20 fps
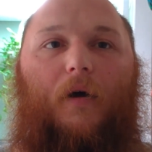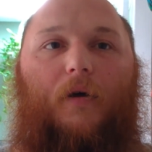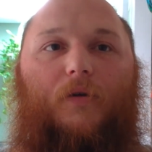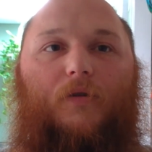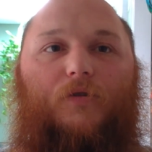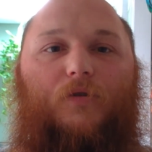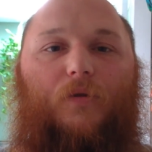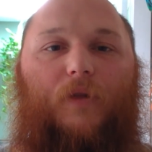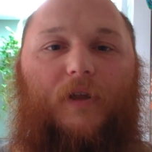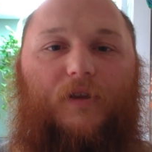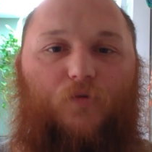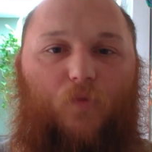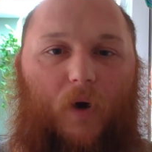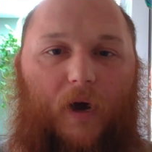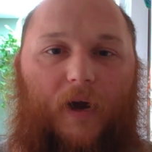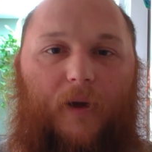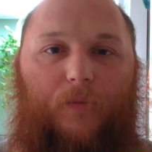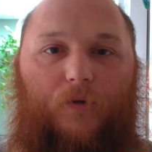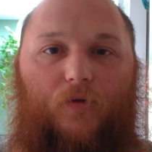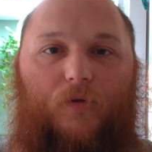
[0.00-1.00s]
So that's
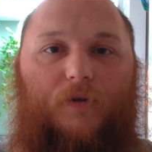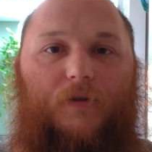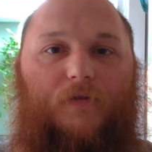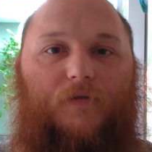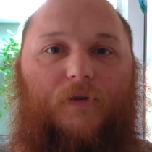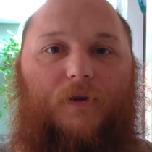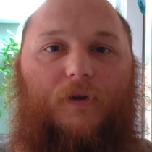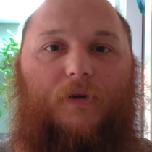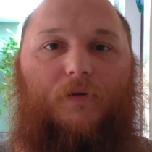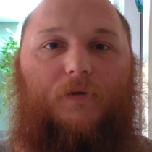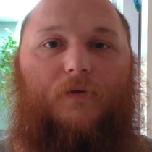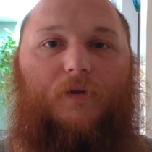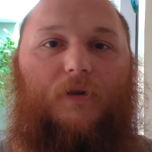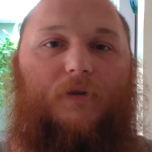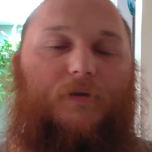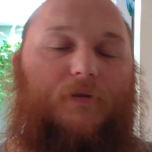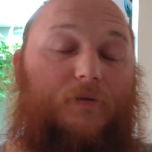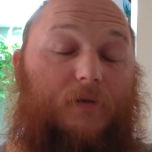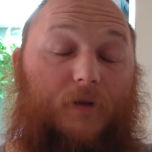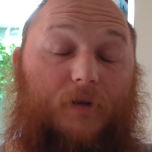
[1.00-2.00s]
why I'm doing these videos.
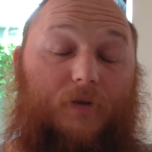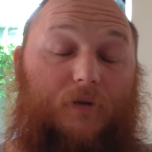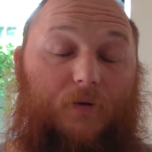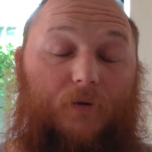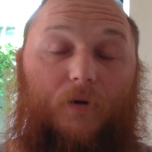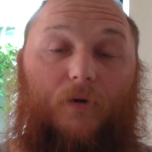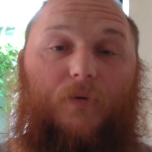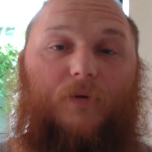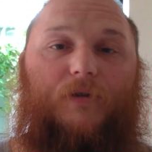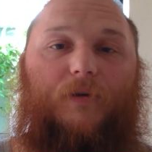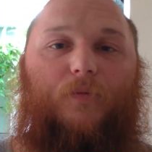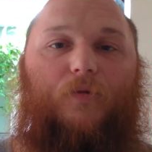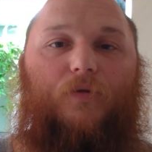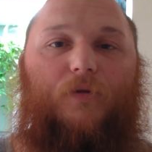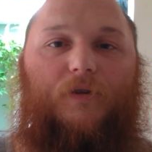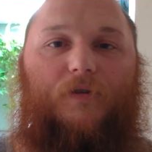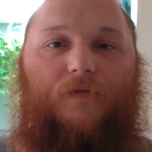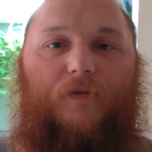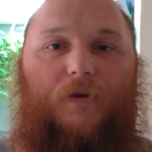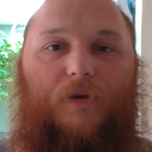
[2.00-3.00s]
That's the only reason I'm doing
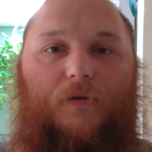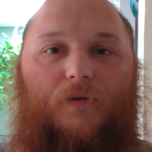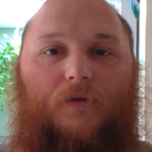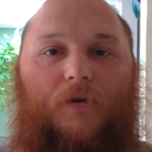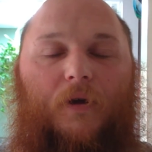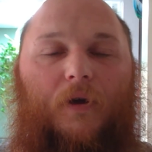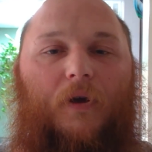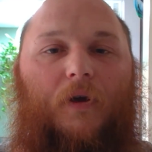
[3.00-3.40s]
these videos.